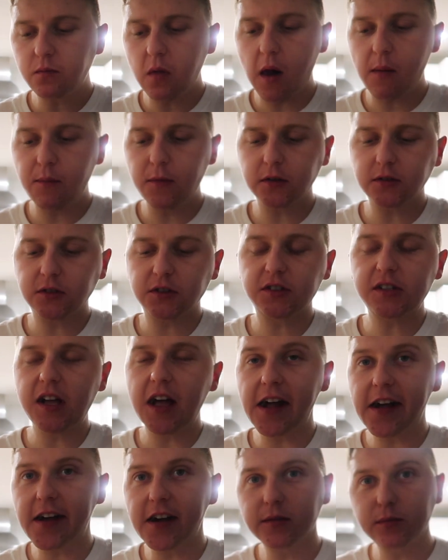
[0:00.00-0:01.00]
I'm not just
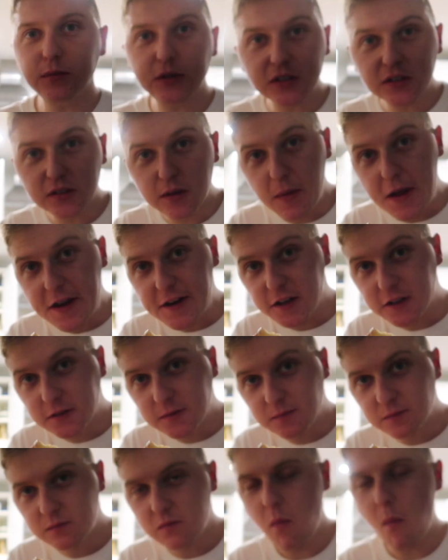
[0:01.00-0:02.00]
saying it because I made
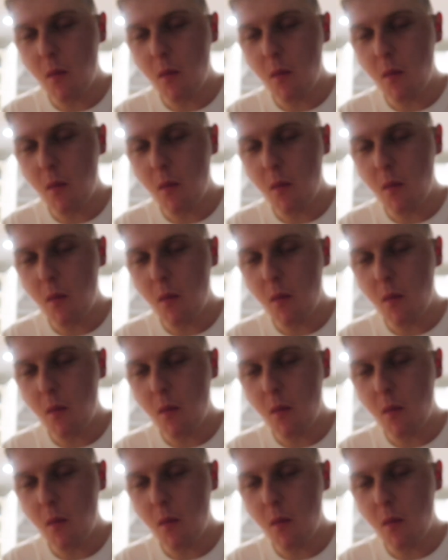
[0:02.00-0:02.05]
it.